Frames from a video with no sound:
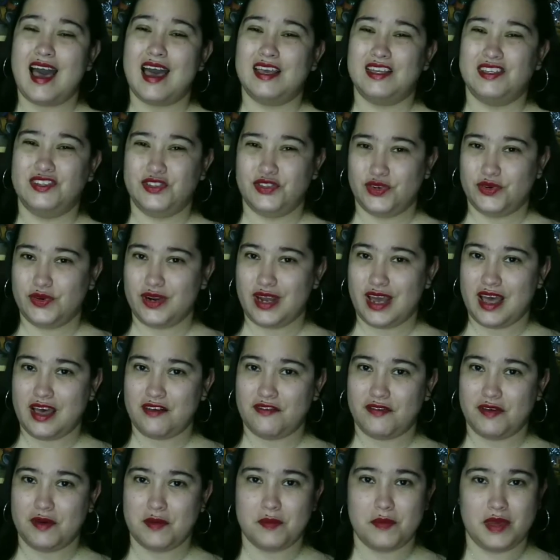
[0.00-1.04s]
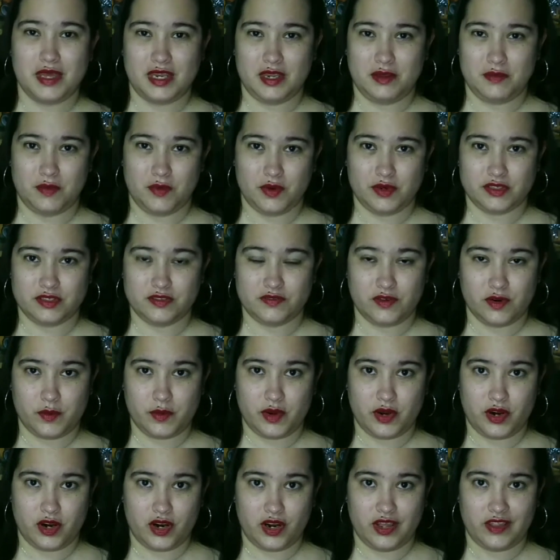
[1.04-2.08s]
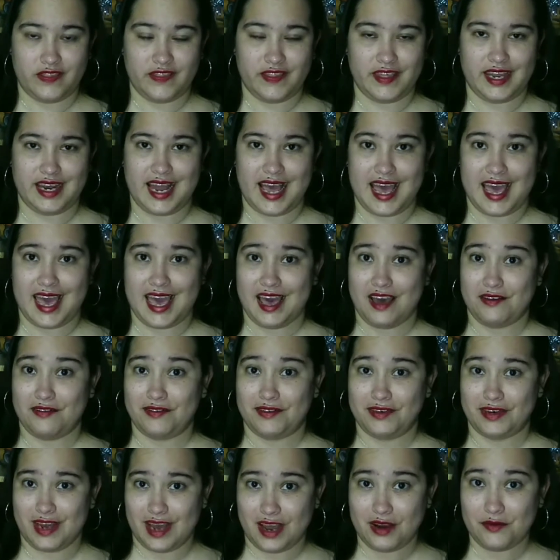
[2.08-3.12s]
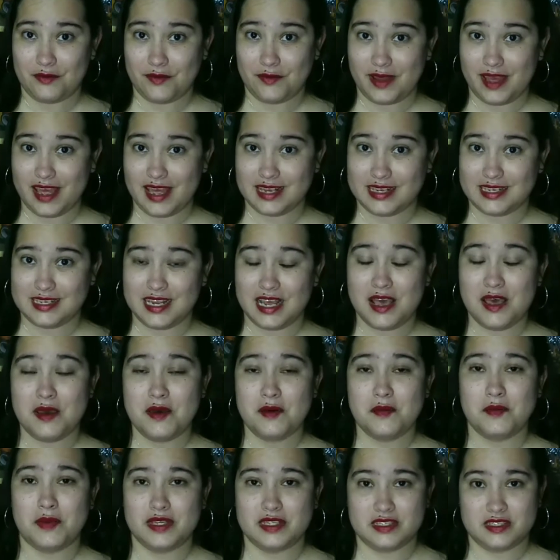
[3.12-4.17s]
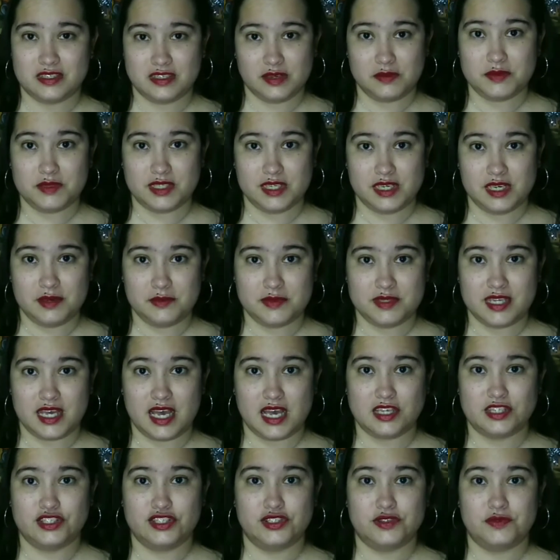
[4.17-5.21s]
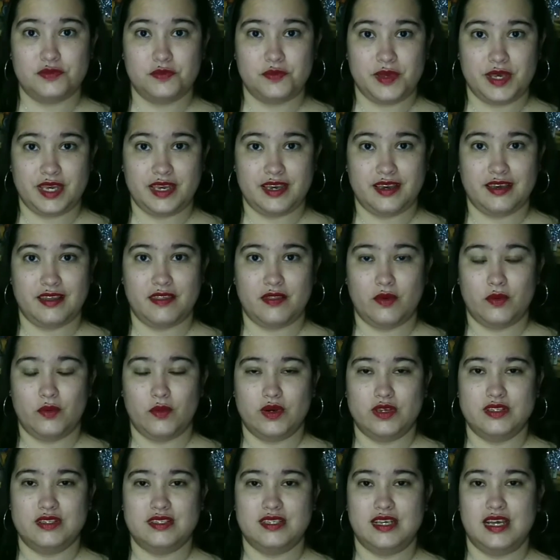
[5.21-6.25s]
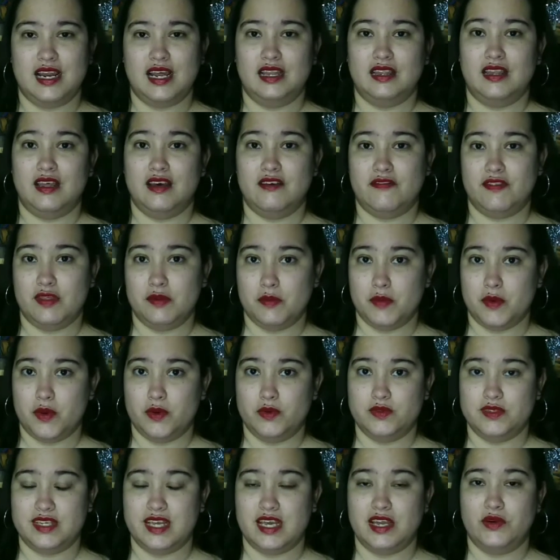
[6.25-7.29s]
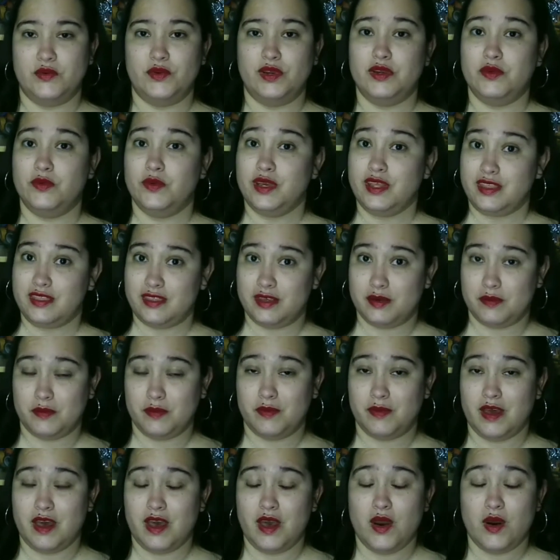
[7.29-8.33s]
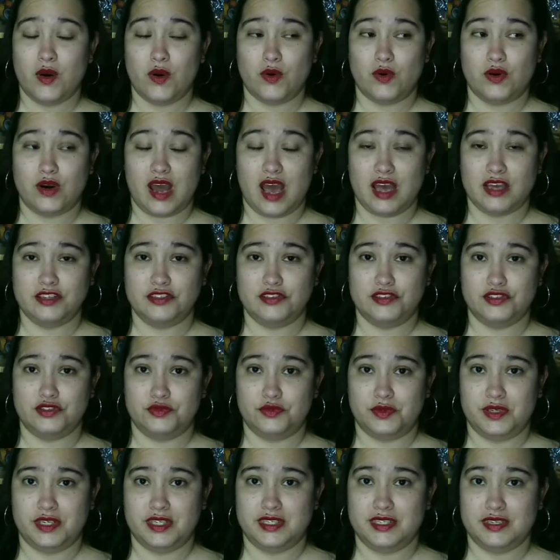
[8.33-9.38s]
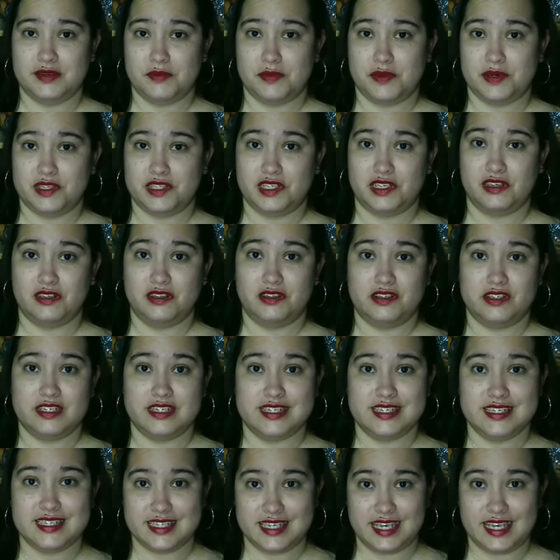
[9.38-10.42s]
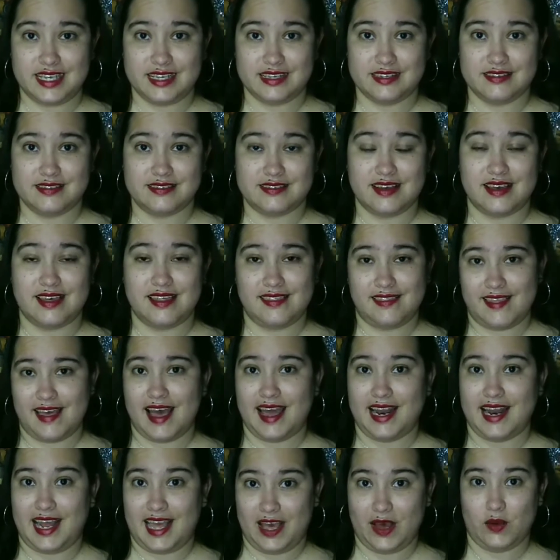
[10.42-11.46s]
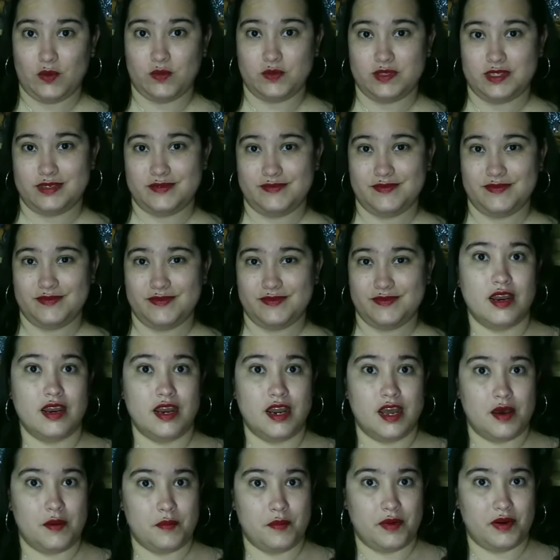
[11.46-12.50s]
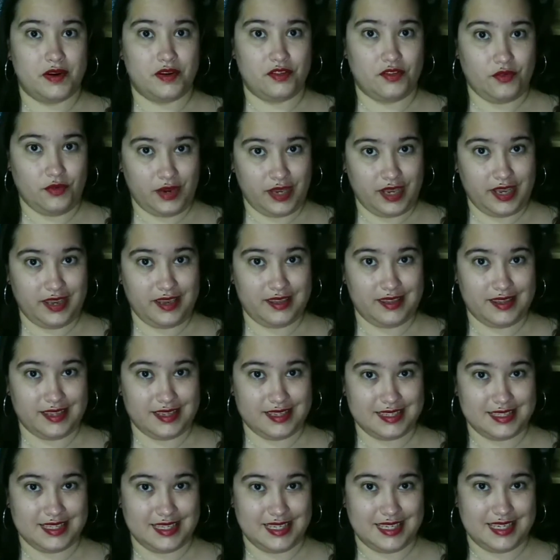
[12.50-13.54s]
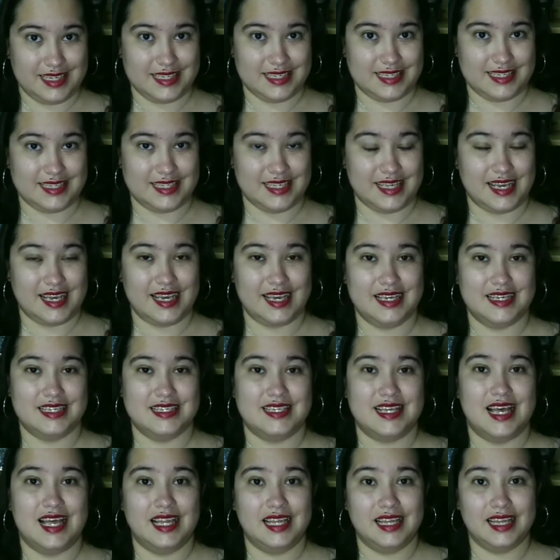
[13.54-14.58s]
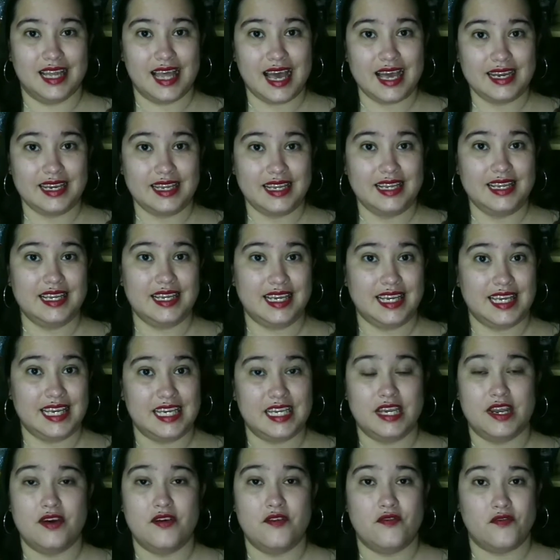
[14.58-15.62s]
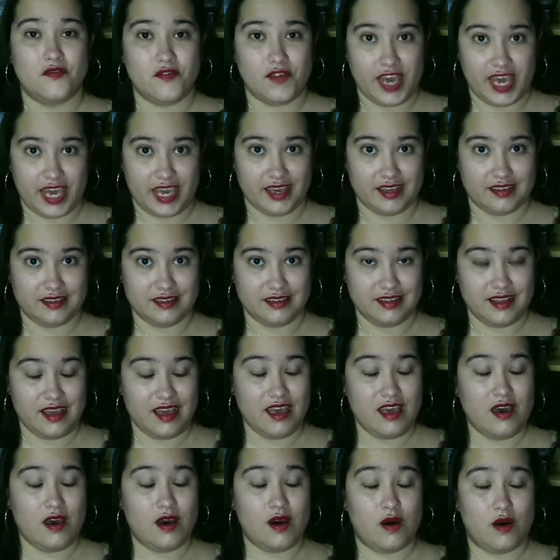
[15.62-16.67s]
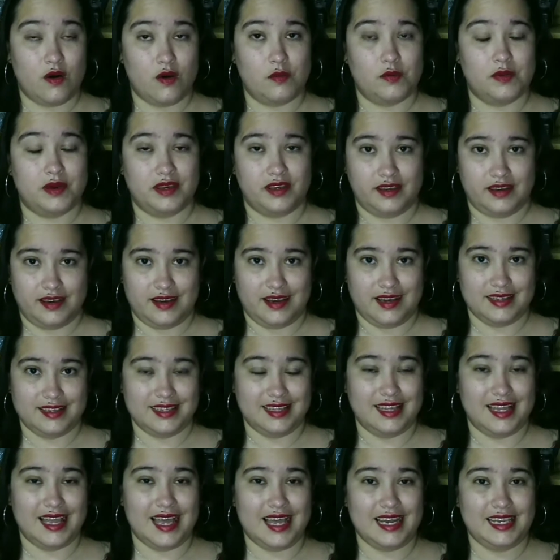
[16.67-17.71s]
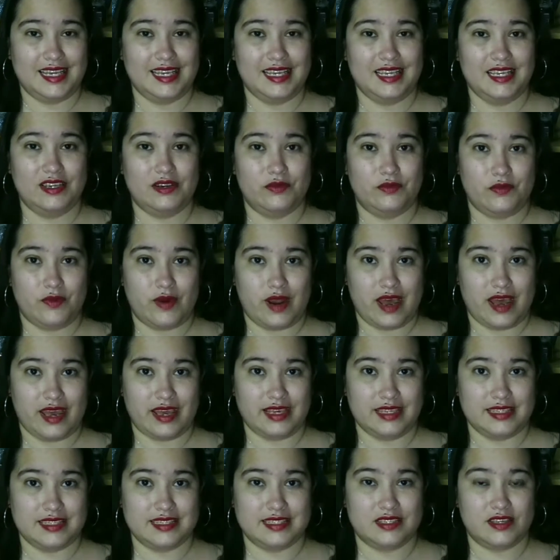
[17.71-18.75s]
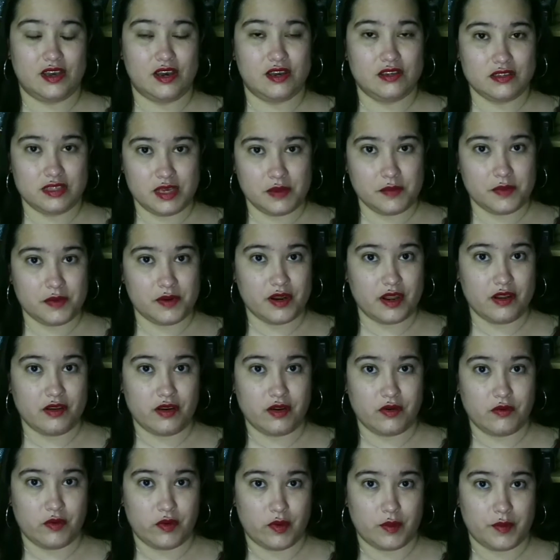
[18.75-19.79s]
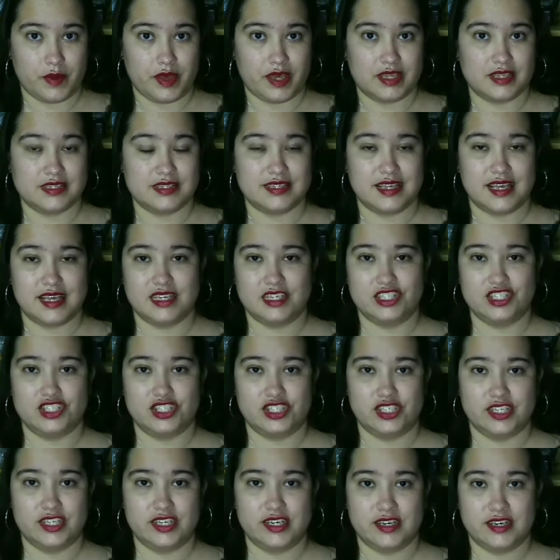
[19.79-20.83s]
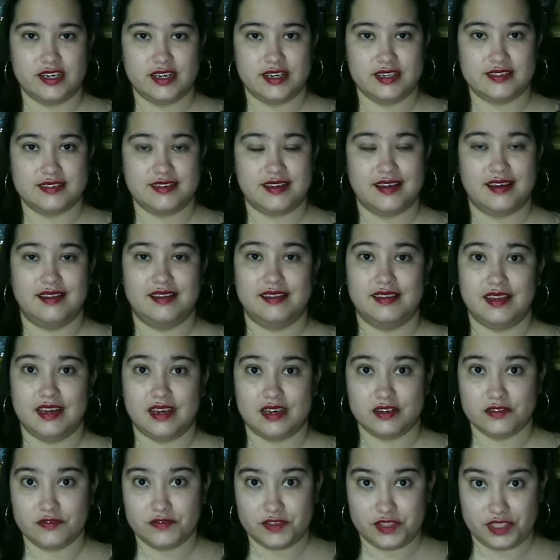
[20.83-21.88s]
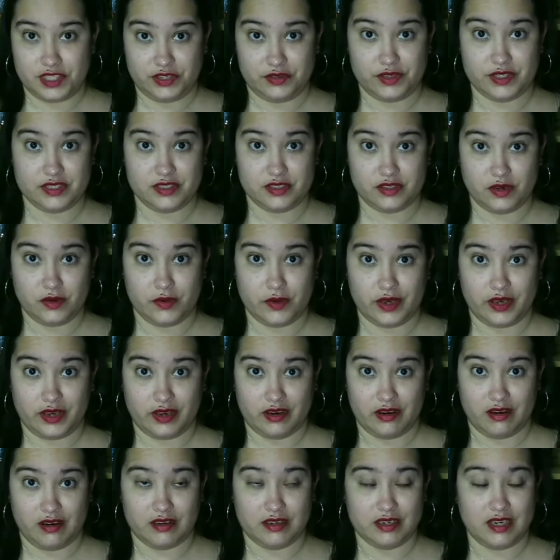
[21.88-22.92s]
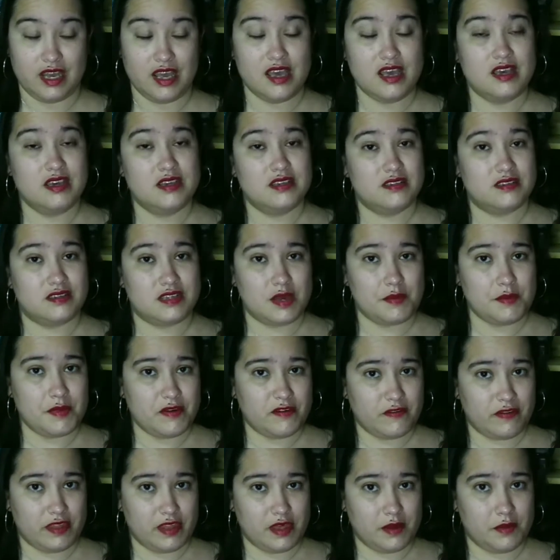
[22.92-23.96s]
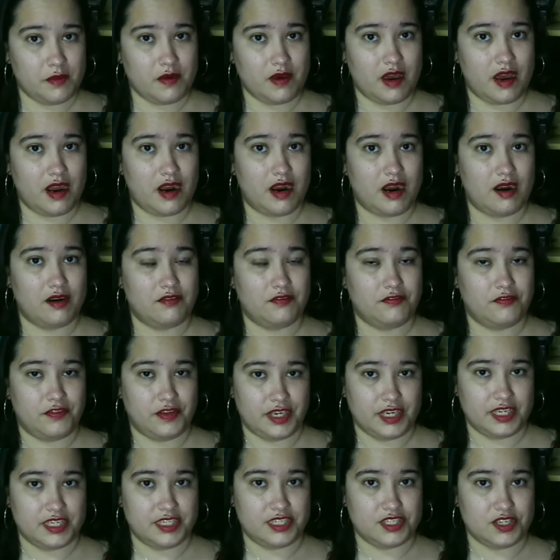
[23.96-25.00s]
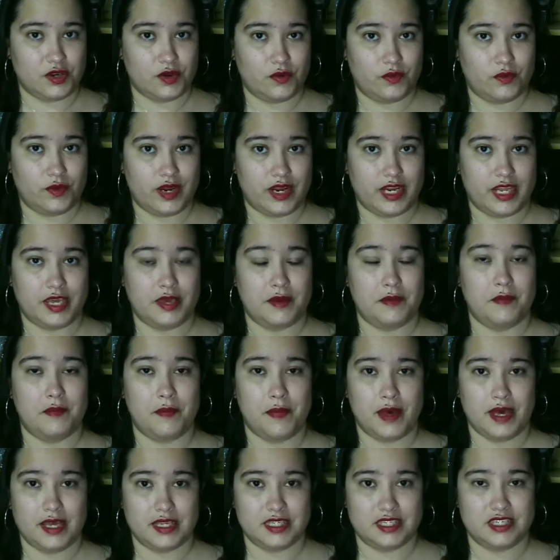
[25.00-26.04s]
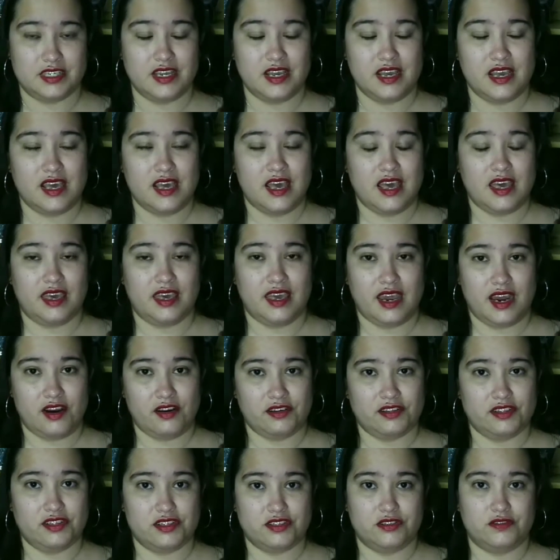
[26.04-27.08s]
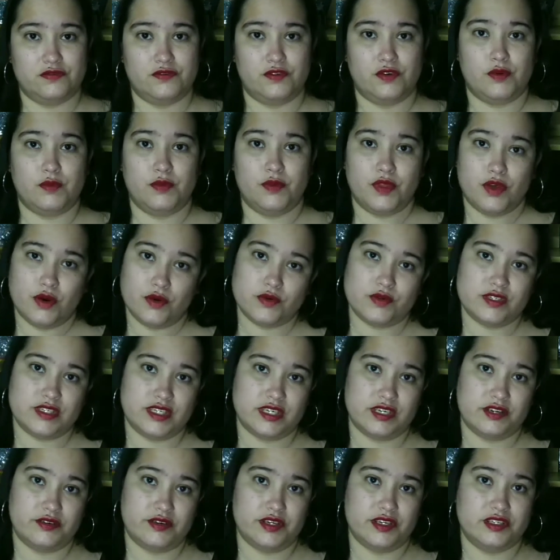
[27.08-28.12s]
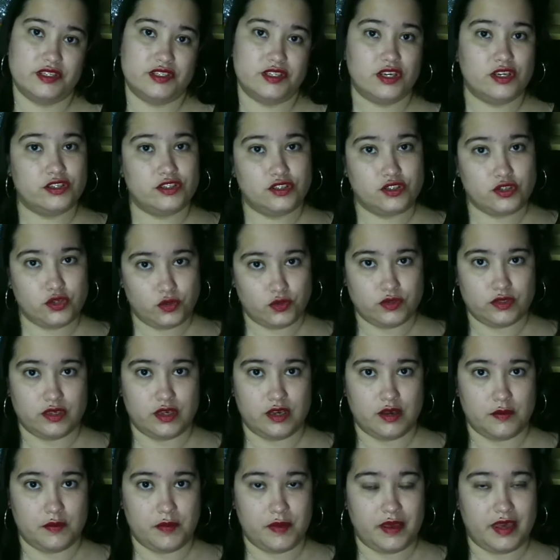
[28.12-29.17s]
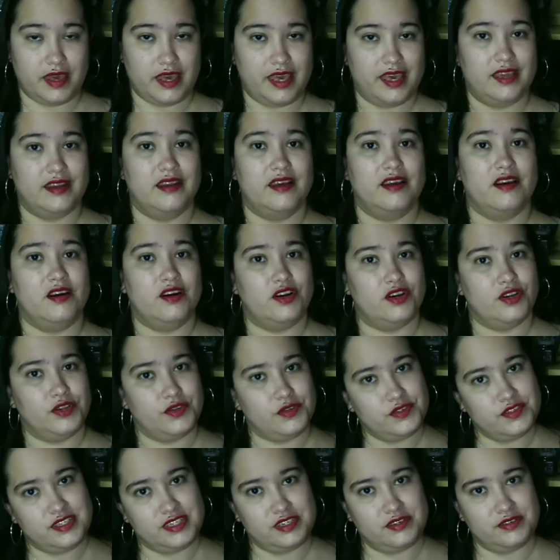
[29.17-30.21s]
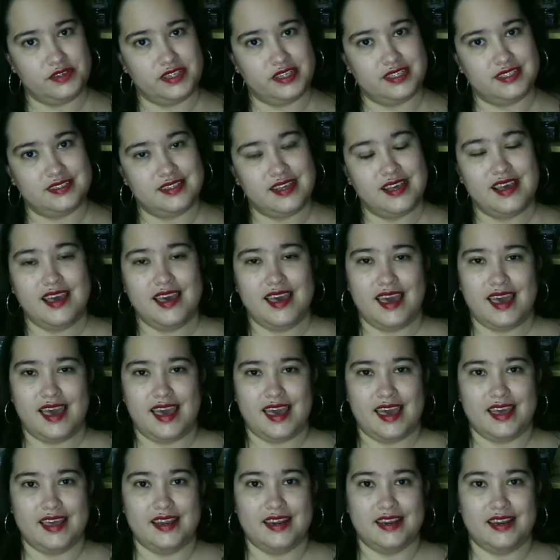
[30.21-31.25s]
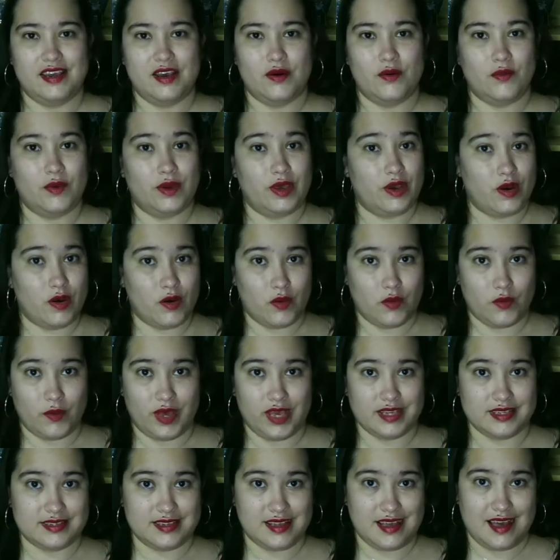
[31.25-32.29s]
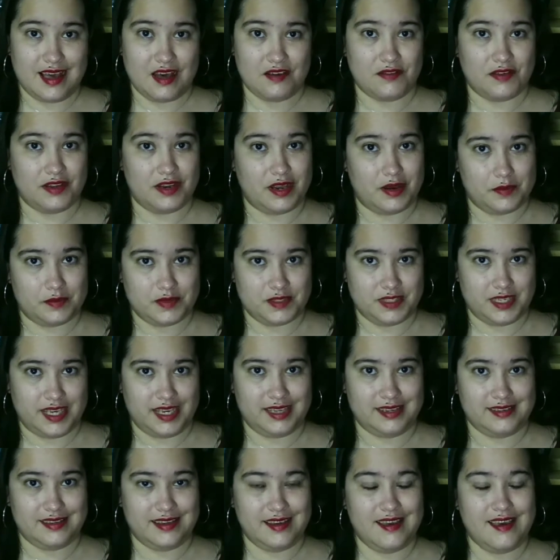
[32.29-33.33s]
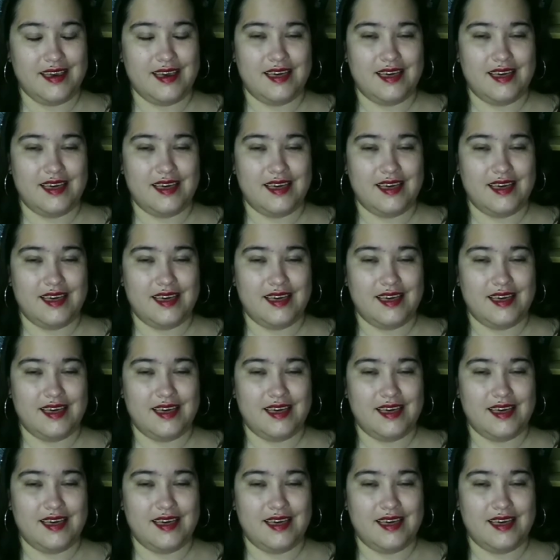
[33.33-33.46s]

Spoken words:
I don't have many books from her that I have not read, but sometimes I just pick the ones that I love the most and reread them, or I just read particular scenes and that helps. Number 3 in this list is Lani Lynn Bale. Oh my god, Lani writes contemporary romance and she has a lot of series going on. Some of them are finished already, but characters from those series shows up in her new series and we always have an update.